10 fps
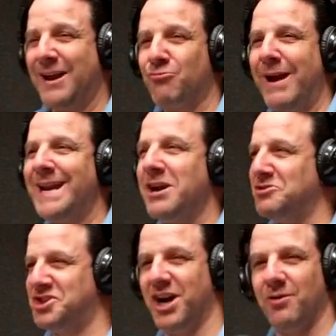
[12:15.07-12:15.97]
Well, I got a
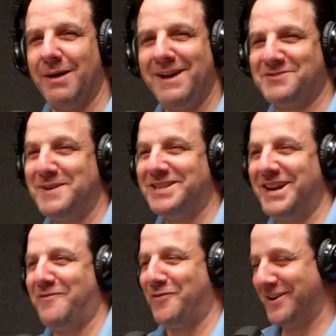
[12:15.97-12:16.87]
radio show. That makes me
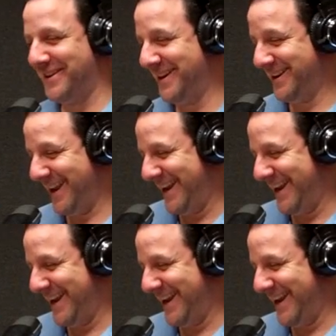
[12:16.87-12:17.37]
different.